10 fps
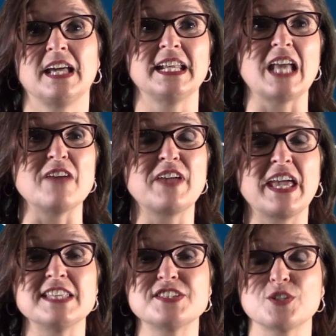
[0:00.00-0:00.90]
And I've
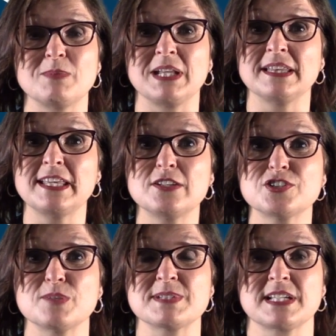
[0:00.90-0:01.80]
gained so many
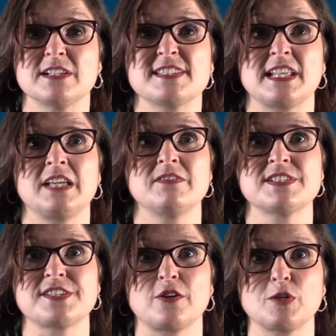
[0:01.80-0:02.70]
leadership skills that I even
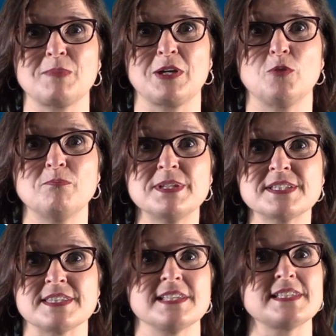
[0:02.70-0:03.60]
started my own
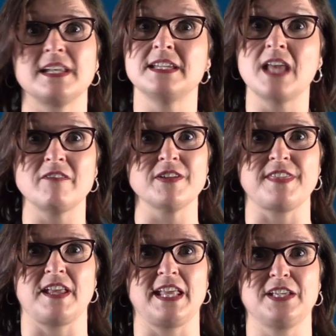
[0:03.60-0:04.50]
business. I never
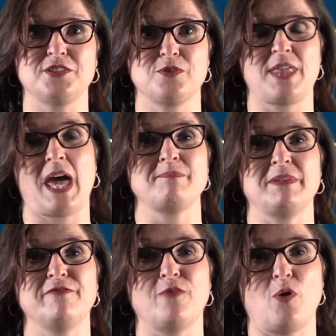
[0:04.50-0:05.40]
thought I could do that
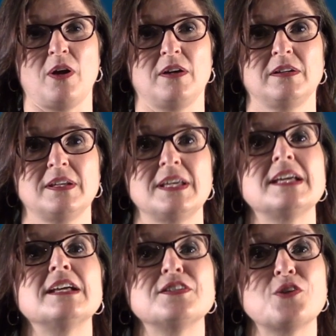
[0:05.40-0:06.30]
before.
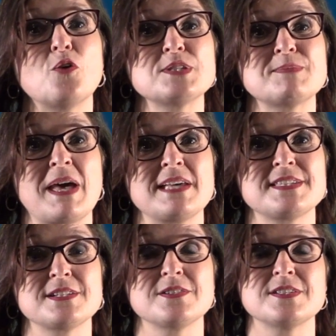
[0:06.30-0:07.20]

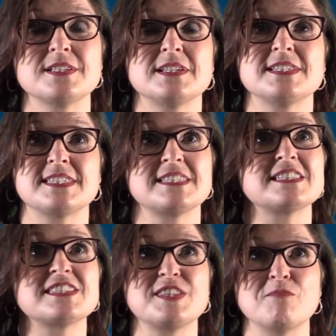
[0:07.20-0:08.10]
Toastmasters is
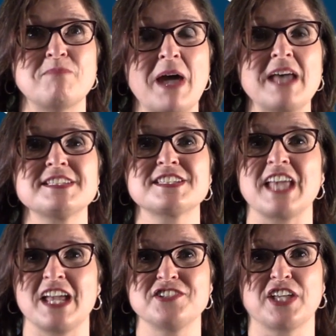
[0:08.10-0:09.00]
the best
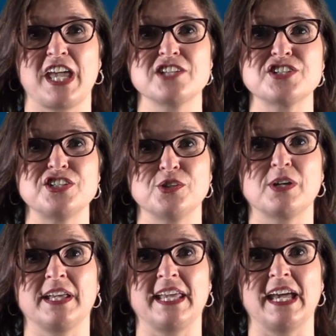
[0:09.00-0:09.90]
education you
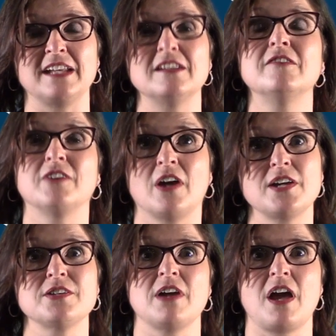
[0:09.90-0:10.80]
can get for
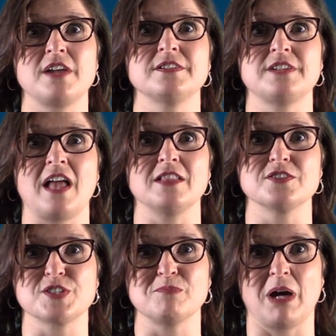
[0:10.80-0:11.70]
under
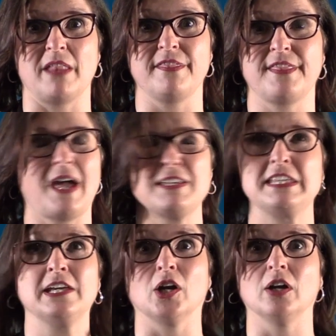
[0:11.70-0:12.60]
$100 a
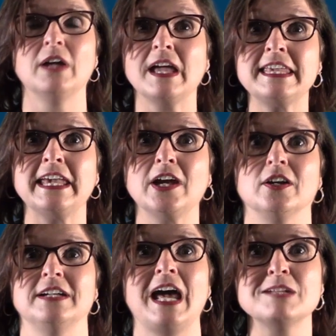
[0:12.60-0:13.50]
year,
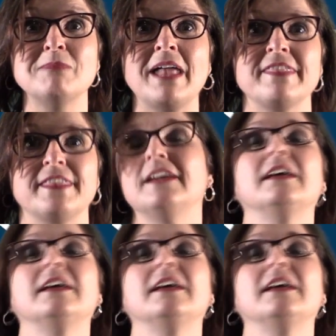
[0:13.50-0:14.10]
not a month.